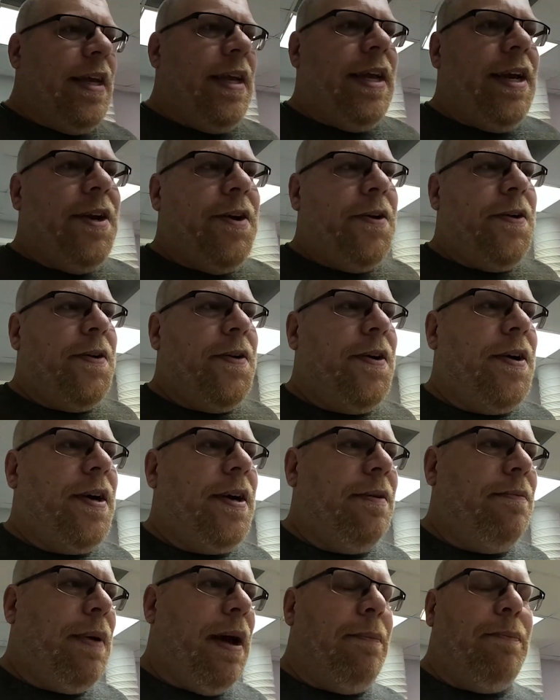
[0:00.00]
you know,
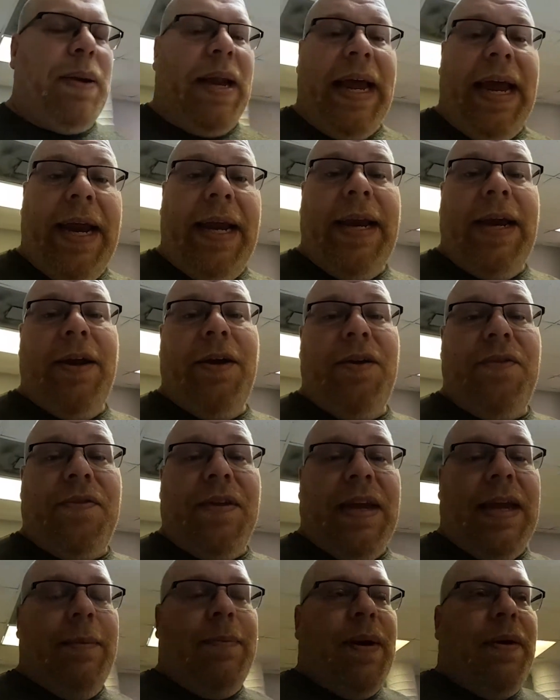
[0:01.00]
my plan here is
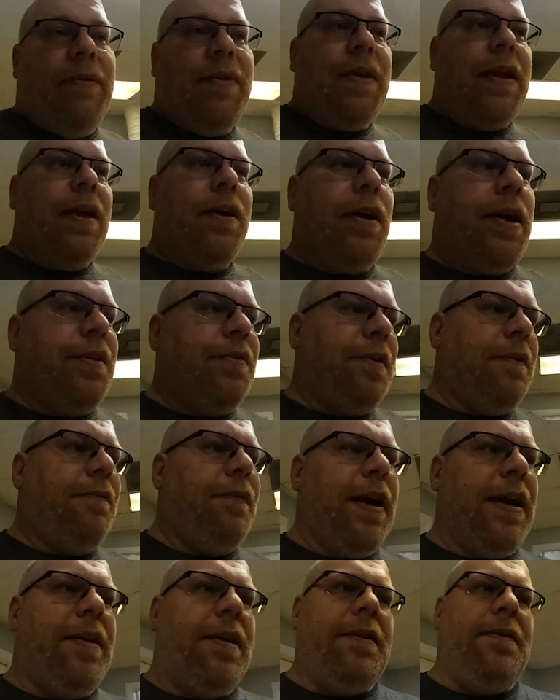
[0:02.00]
to keep everything cost
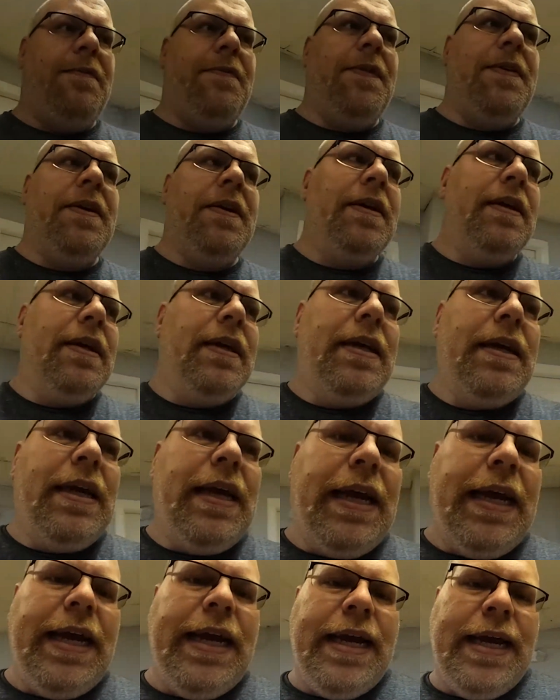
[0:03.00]
effective,
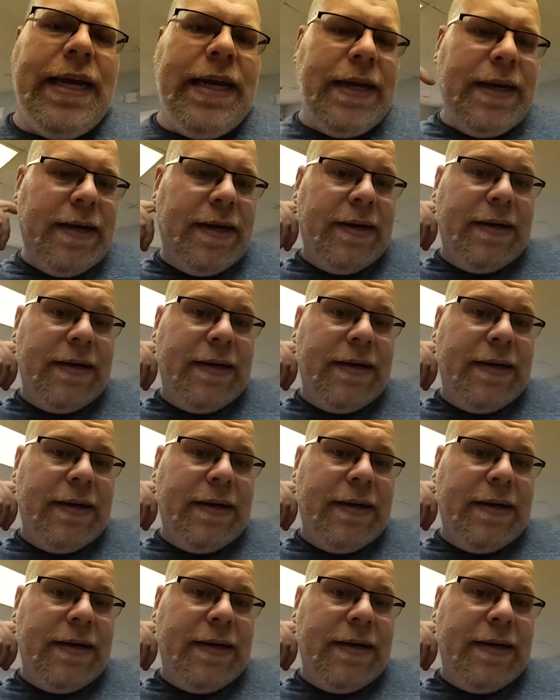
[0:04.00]
and